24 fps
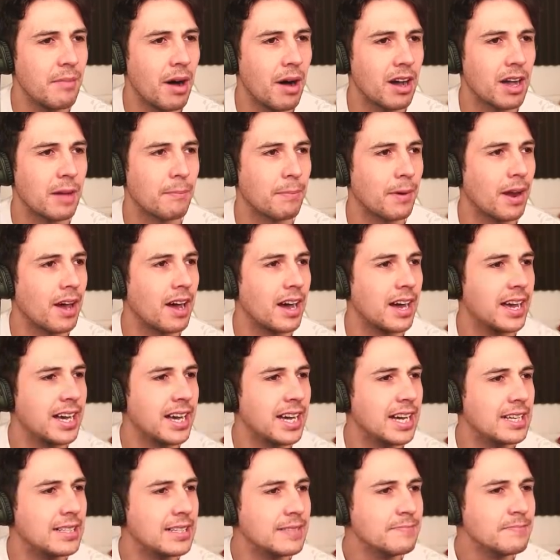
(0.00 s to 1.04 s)

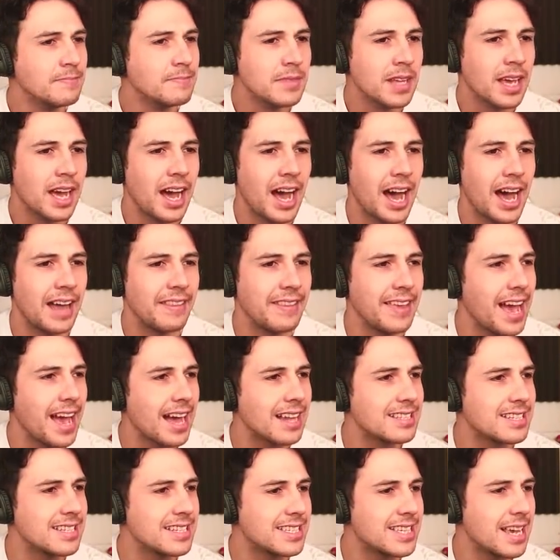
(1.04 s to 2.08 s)
Markiplier and the
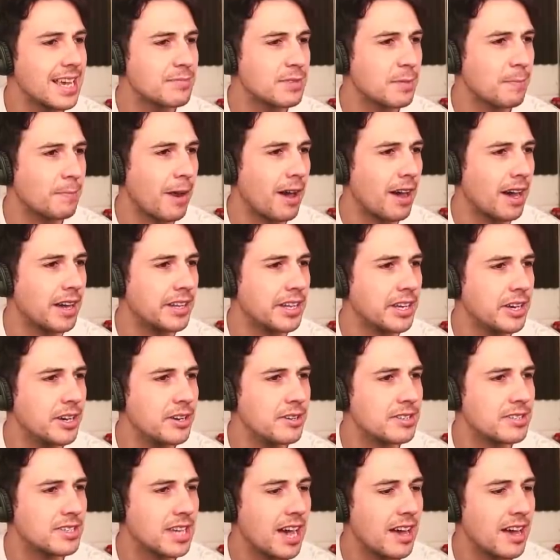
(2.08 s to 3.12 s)
AntiSeptiplier
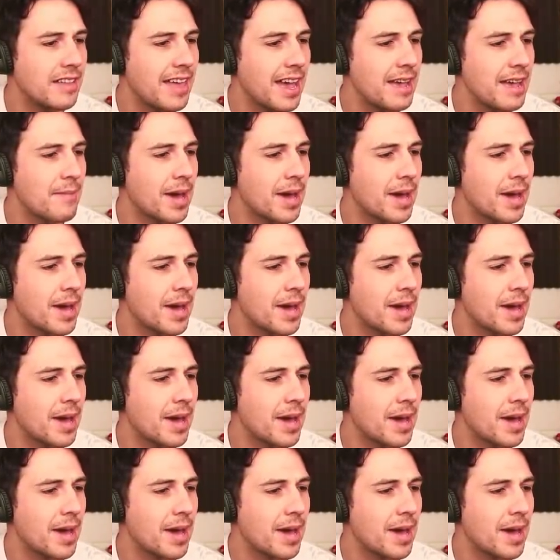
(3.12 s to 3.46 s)
dudes, they